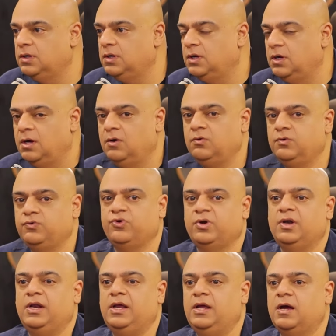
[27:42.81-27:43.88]
Correct. who
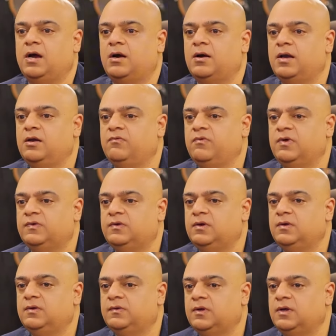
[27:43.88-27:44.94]
generally are
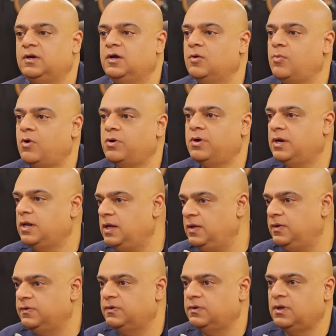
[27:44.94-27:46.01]
investors in
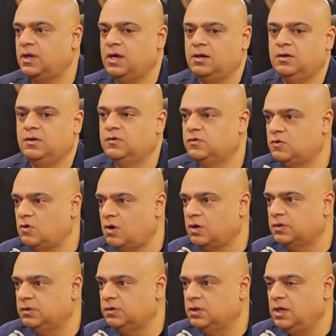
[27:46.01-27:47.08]
commodities and in stocks.